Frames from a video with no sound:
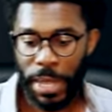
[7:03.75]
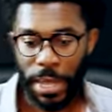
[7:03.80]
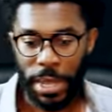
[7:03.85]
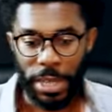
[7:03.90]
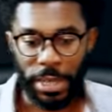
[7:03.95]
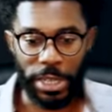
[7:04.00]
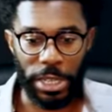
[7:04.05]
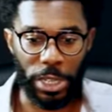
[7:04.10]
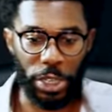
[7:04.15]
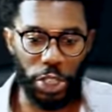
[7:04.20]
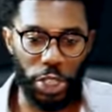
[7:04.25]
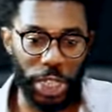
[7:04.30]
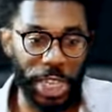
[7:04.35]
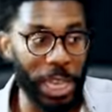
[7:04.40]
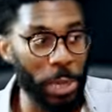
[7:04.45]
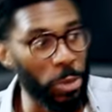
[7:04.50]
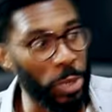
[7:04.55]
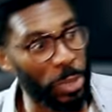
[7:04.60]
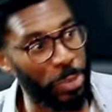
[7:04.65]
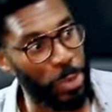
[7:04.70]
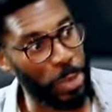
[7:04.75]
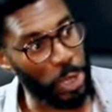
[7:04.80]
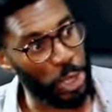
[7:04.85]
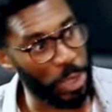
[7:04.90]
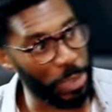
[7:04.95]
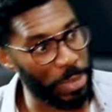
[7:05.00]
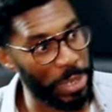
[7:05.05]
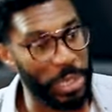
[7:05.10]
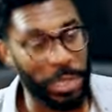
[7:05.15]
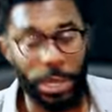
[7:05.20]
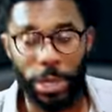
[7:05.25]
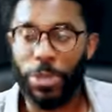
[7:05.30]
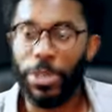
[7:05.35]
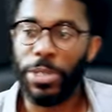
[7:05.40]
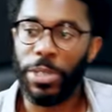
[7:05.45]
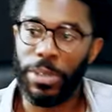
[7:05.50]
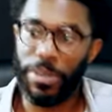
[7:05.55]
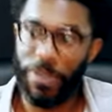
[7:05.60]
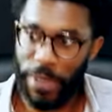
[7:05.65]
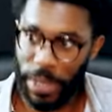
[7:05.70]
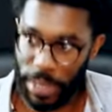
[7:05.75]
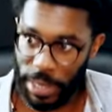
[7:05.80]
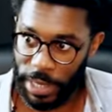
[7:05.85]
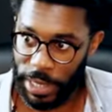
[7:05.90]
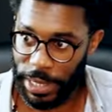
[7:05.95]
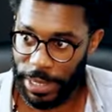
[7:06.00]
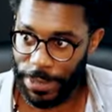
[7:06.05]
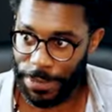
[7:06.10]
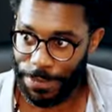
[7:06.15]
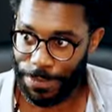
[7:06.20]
So she was pushing me to go to university.